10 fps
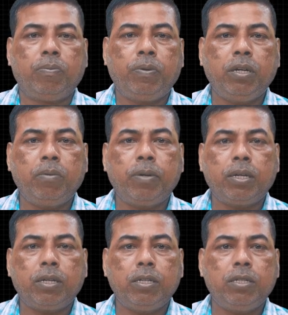
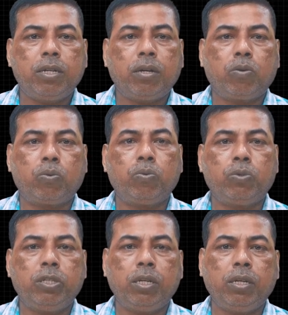Feedback is a
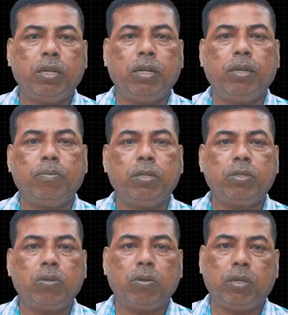crucial
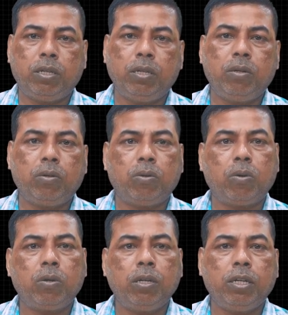element in
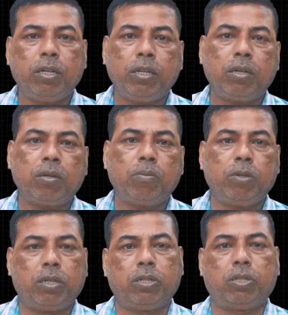non-linear
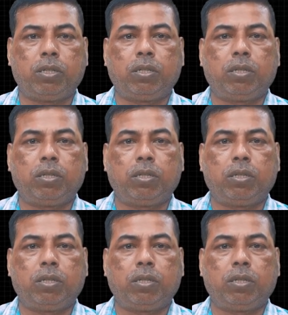communication.